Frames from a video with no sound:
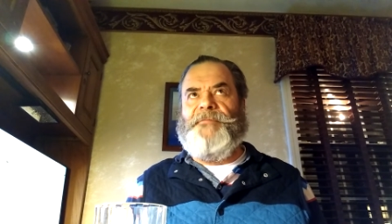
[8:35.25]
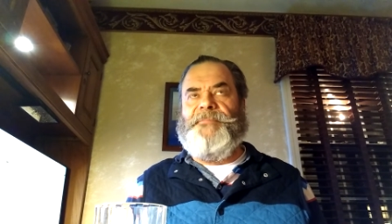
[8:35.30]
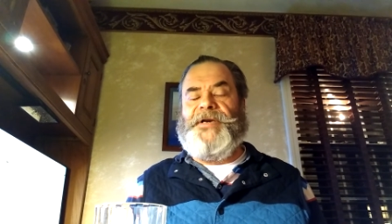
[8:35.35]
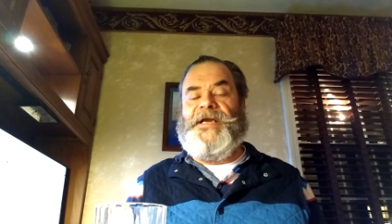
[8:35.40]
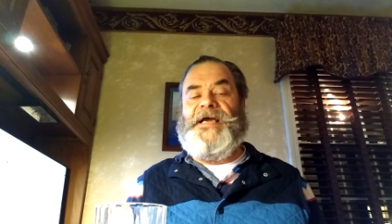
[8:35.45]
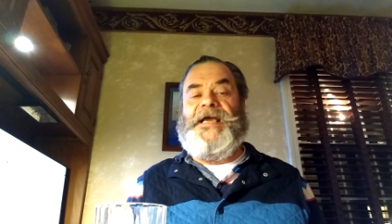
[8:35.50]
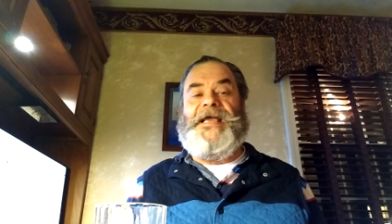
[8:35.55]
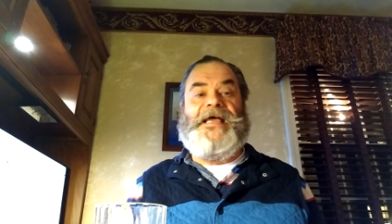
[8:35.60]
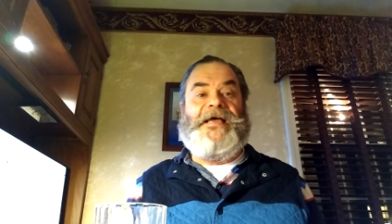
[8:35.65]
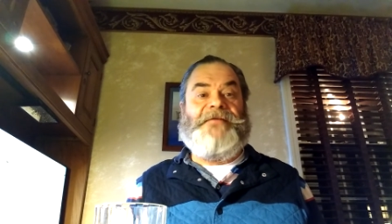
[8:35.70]
But
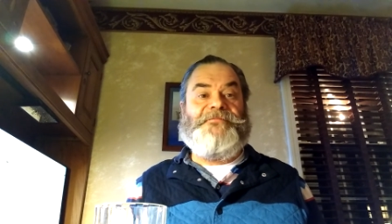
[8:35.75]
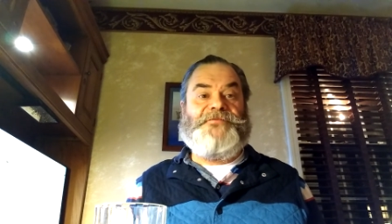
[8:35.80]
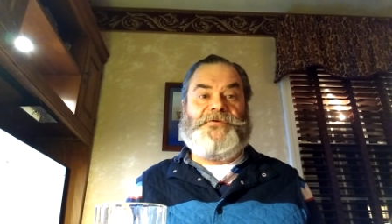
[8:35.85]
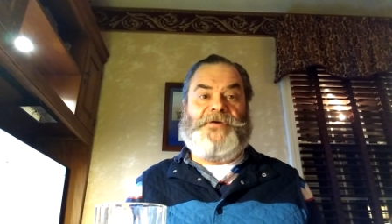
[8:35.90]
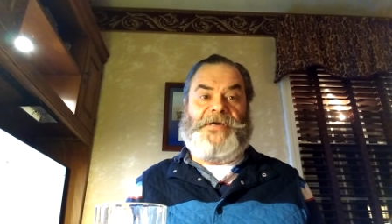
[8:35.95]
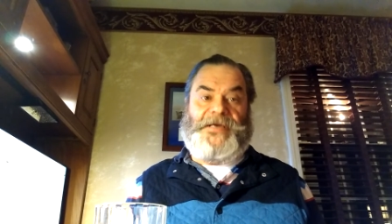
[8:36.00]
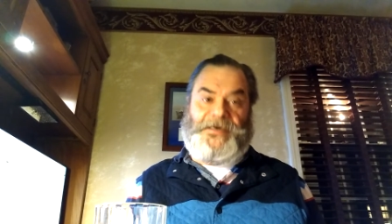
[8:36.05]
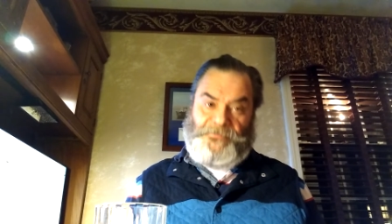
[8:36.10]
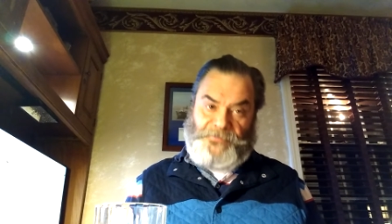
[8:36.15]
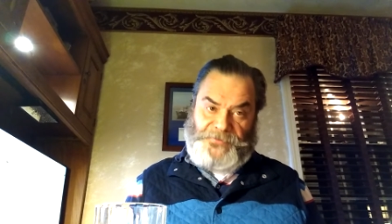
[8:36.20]
I have
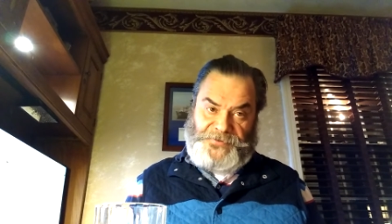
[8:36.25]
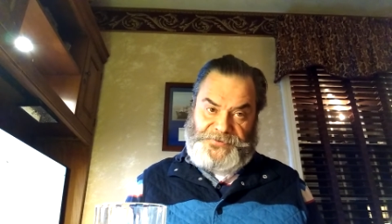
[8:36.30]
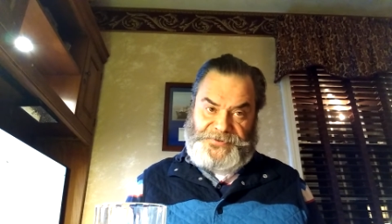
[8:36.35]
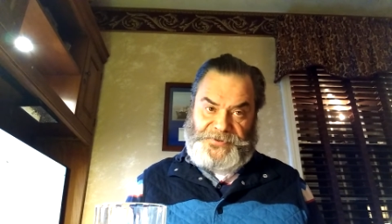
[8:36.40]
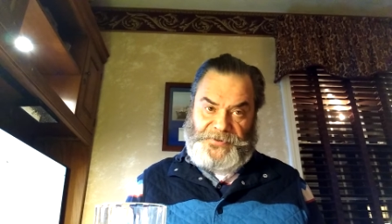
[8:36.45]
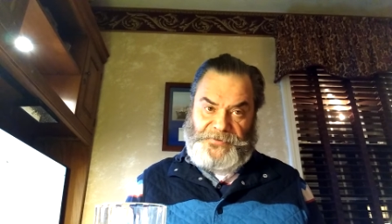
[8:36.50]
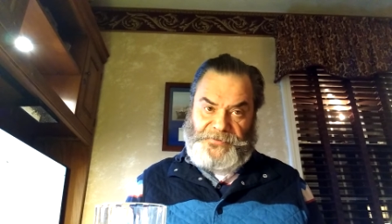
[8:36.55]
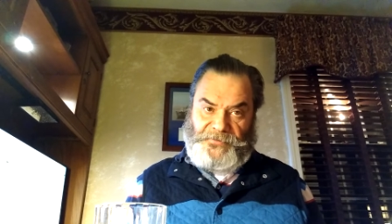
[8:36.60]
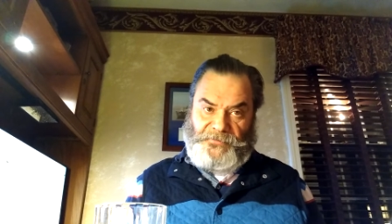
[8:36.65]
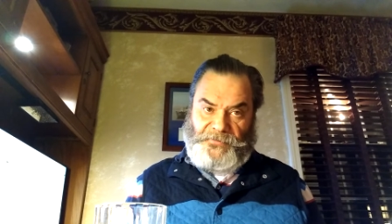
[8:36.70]
tried it with
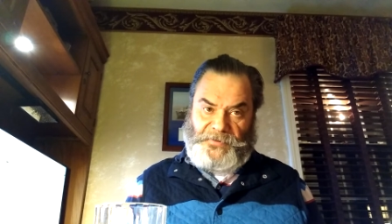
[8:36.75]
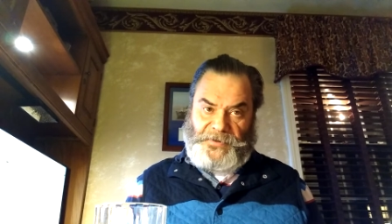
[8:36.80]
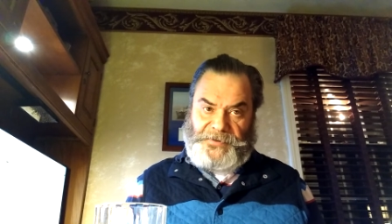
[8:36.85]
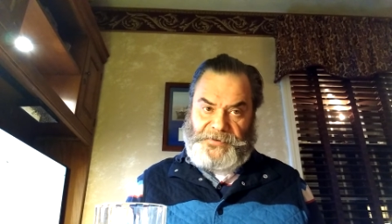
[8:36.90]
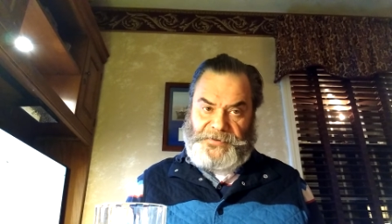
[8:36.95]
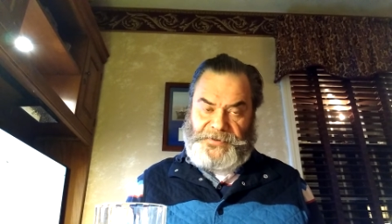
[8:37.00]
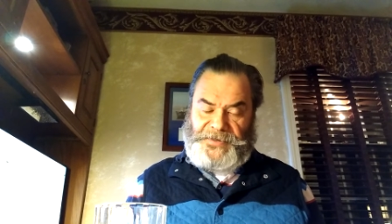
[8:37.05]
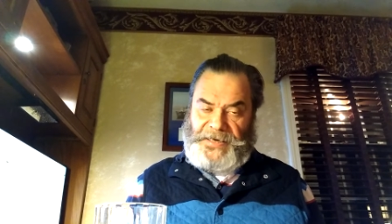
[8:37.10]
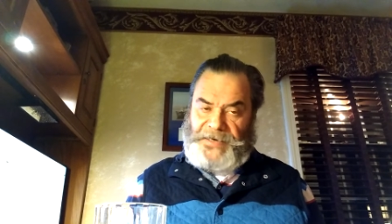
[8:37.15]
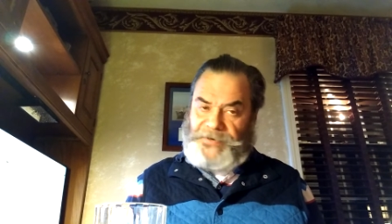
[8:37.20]
soda
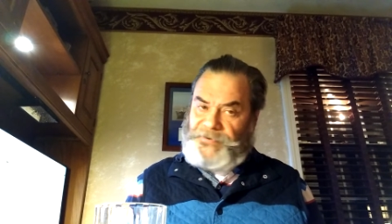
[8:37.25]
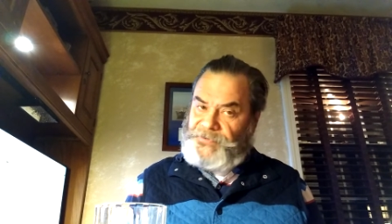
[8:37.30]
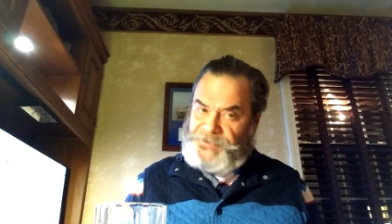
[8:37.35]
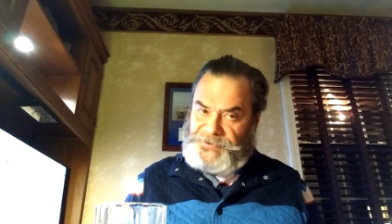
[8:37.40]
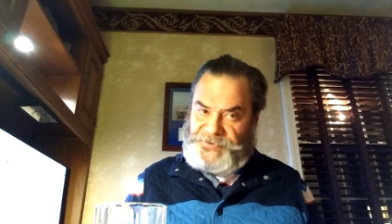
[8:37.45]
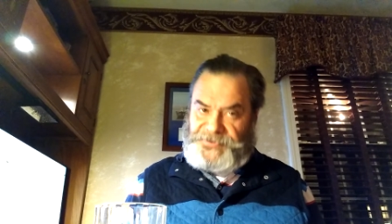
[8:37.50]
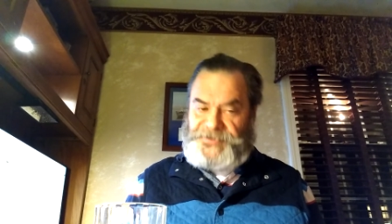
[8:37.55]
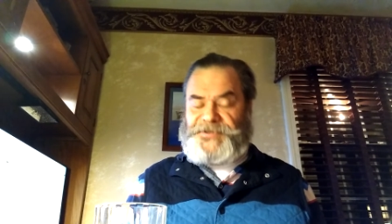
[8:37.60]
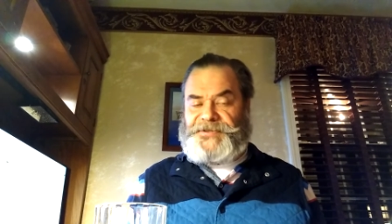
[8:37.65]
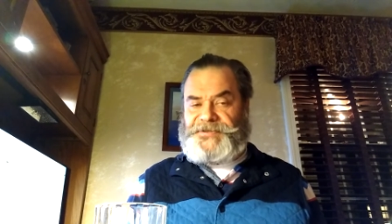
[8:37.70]
water, not on
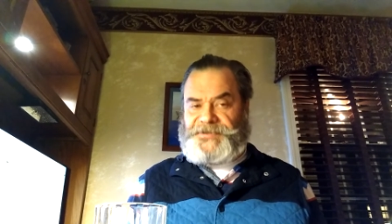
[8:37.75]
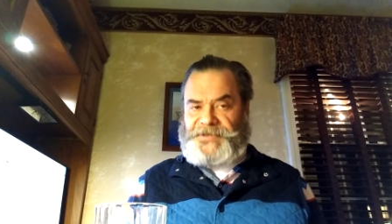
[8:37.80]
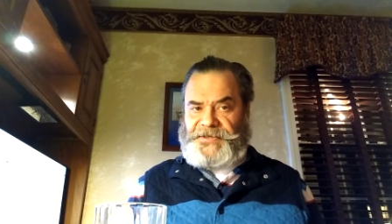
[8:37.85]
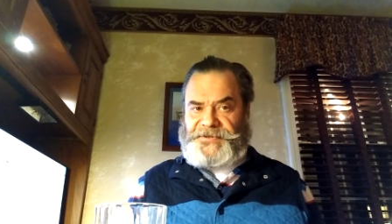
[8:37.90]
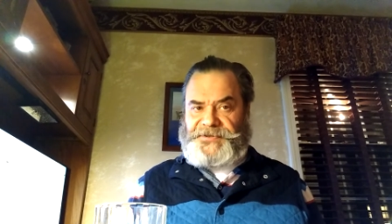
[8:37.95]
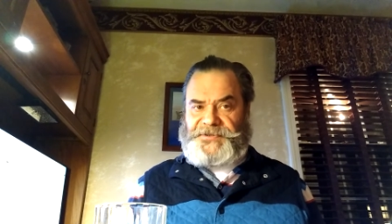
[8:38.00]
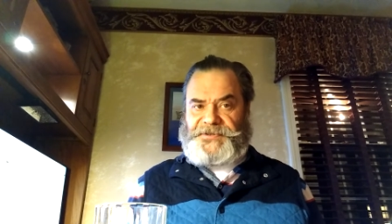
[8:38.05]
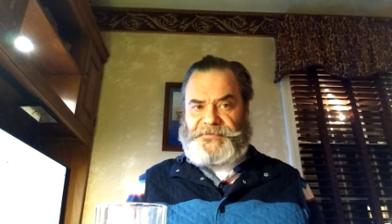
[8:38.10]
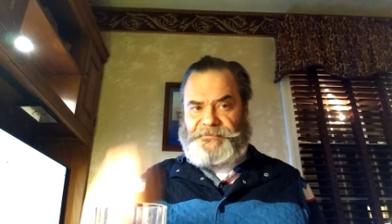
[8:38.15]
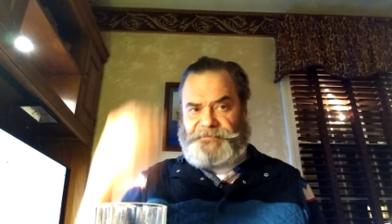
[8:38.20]
his
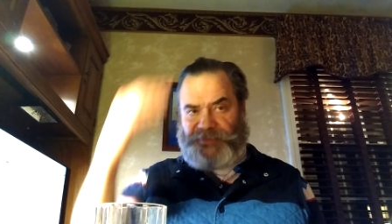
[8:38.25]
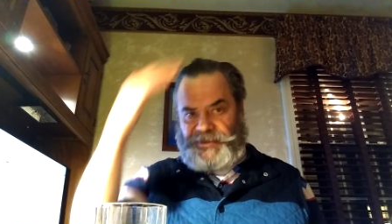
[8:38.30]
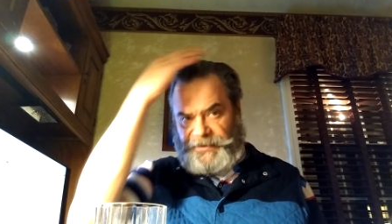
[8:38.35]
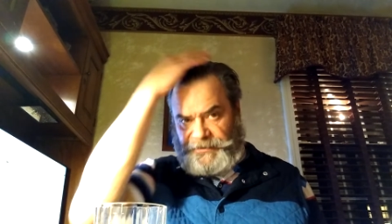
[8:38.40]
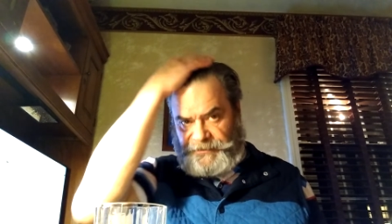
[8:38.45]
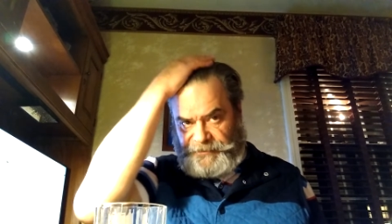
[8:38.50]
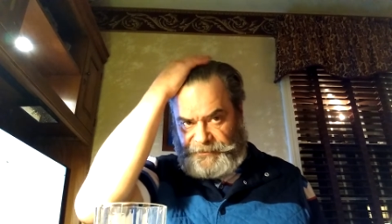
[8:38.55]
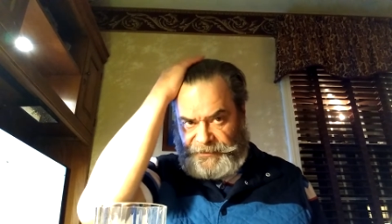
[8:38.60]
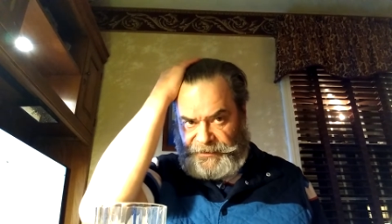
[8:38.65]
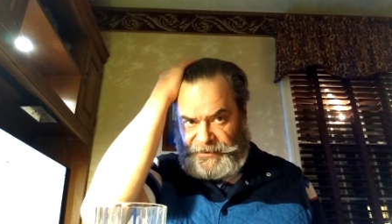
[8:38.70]
suggestion, but